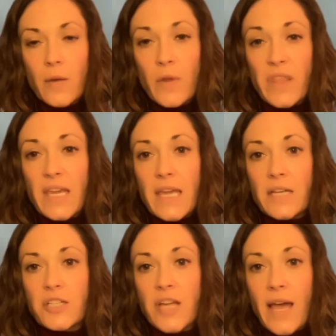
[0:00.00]
And with
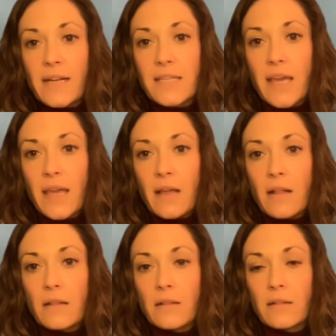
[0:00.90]
each
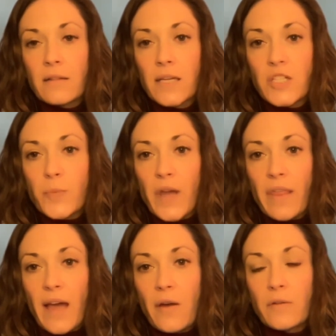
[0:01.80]
exhale, each
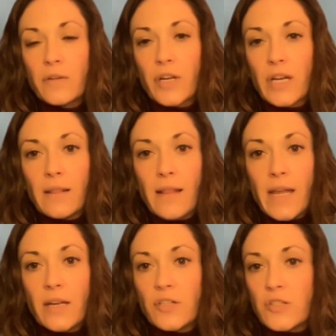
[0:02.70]
breath out, you're going to
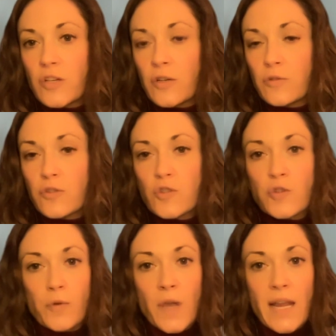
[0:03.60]
let it just go
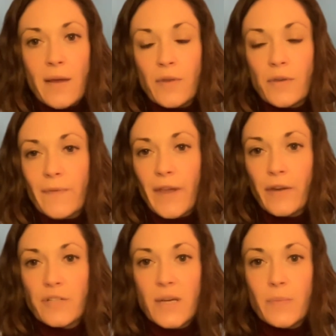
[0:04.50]
straight out those
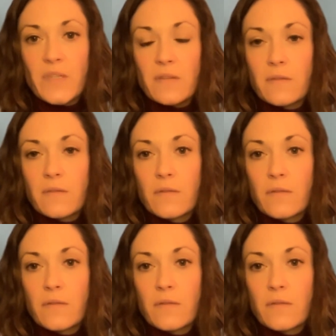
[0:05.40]
fingertips.